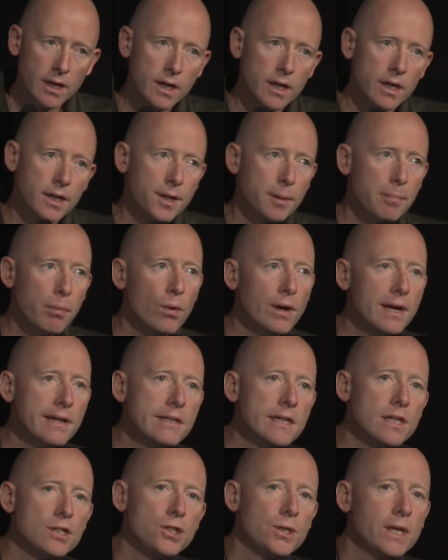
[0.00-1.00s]
The point
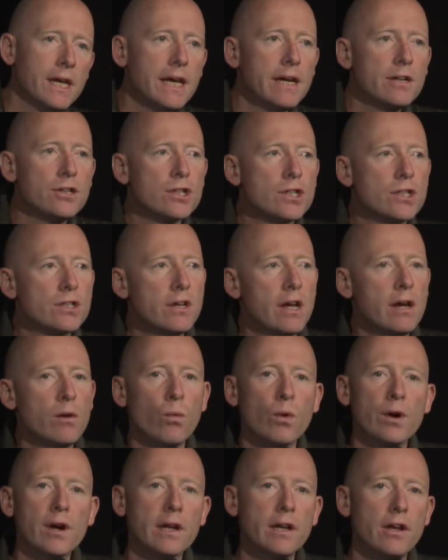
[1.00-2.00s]
is, you can't just say,
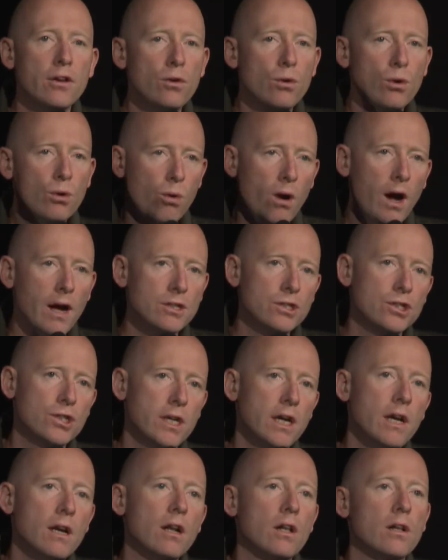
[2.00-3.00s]
we're going to do
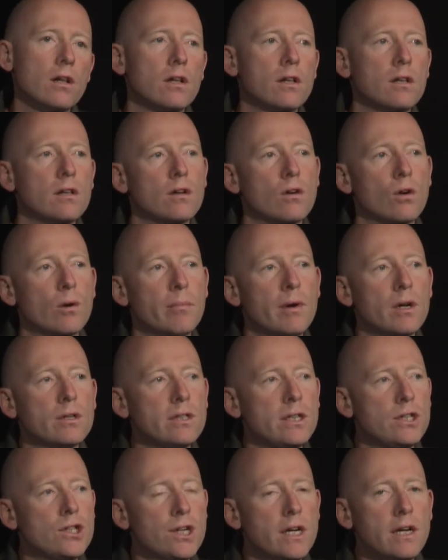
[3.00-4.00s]
cross-channel or
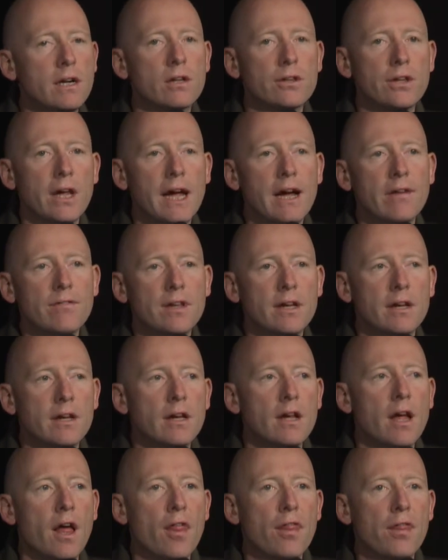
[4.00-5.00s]
multi-channel. You have to
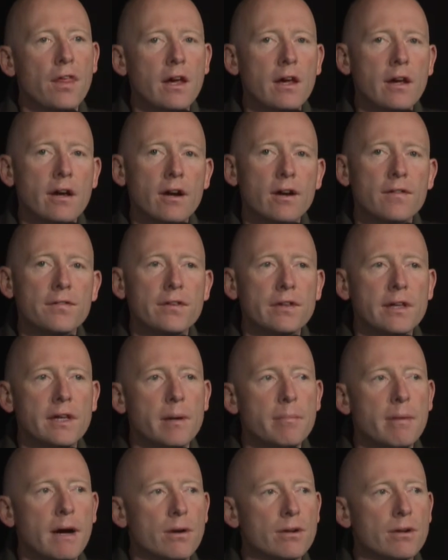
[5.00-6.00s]
think carefully about a